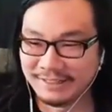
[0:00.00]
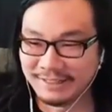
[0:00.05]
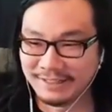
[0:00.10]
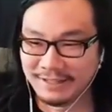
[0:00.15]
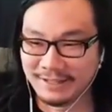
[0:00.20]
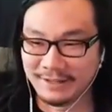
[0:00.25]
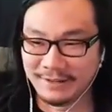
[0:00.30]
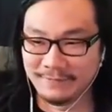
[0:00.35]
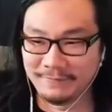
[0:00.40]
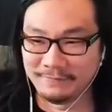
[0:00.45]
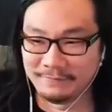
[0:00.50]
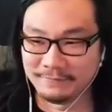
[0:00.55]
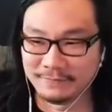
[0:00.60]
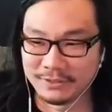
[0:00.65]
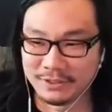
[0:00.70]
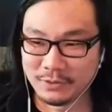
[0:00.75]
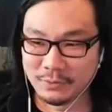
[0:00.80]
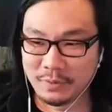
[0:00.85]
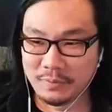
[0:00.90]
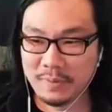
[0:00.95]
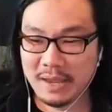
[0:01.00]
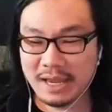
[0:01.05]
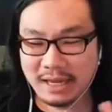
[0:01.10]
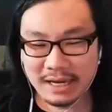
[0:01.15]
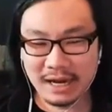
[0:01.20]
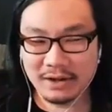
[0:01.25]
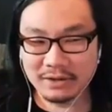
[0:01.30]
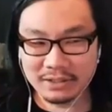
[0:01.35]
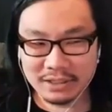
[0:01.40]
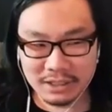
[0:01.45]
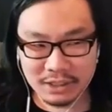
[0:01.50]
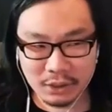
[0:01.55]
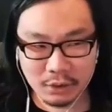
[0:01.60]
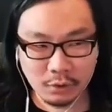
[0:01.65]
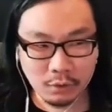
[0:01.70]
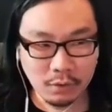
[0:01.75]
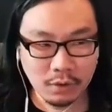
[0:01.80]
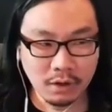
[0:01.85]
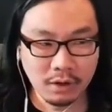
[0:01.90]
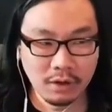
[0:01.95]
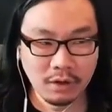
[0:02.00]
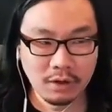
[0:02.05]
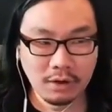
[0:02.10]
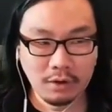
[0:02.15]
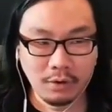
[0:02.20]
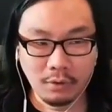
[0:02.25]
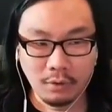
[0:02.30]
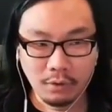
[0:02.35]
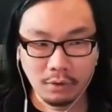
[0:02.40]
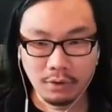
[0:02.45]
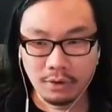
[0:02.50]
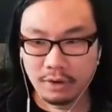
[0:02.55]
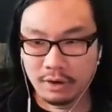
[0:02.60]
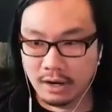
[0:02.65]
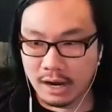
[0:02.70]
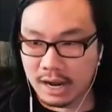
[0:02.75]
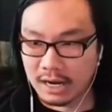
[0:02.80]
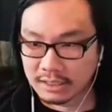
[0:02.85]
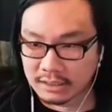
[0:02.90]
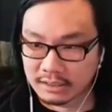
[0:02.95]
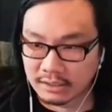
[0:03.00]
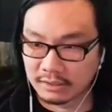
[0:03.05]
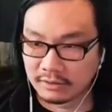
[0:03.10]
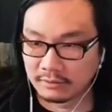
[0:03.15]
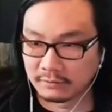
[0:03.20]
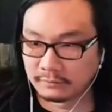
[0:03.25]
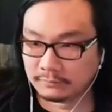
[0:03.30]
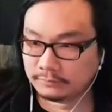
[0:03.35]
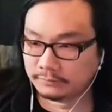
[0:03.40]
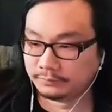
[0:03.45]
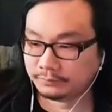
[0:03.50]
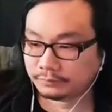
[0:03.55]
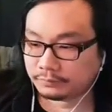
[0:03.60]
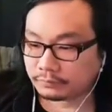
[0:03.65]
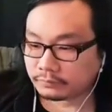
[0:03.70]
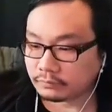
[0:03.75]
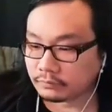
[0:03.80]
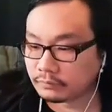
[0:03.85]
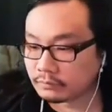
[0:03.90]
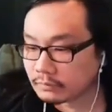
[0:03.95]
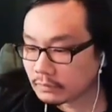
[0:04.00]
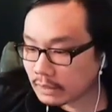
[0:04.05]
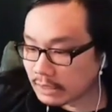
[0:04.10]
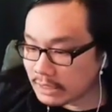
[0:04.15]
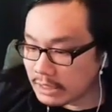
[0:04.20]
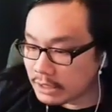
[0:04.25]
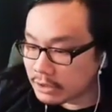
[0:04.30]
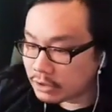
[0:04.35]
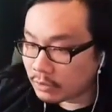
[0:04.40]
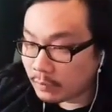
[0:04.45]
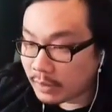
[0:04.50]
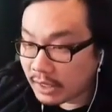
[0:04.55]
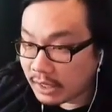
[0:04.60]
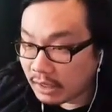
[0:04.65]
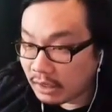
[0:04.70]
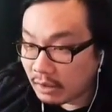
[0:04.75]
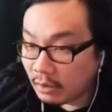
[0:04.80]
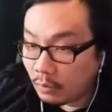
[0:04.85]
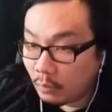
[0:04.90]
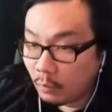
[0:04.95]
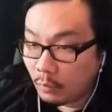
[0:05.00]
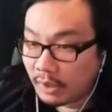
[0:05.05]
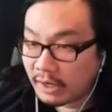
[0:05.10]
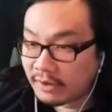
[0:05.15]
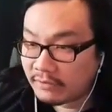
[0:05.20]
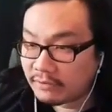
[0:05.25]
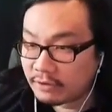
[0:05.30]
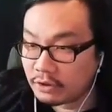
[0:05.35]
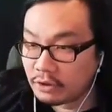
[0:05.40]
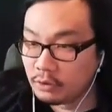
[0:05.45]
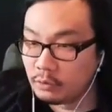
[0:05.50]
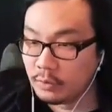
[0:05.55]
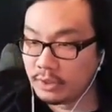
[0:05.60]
Um, do we make it out to you or not? Either way, whatever you